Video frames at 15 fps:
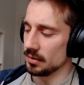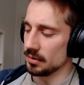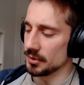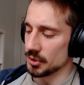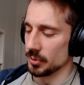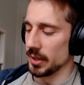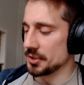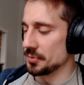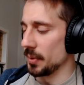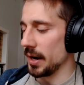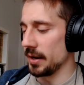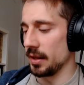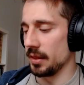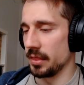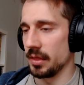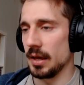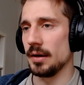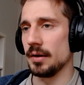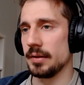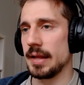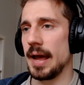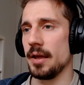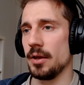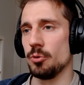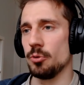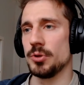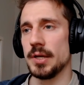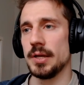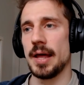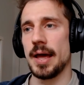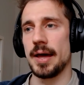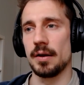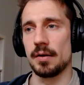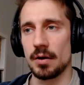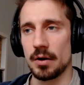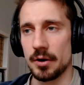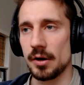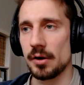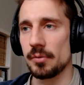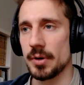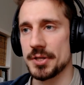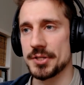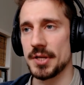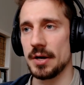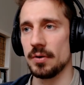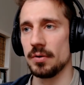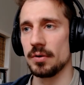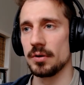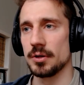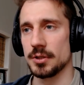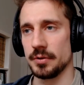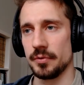so that's why they think that you did had a cardiac arrest now, because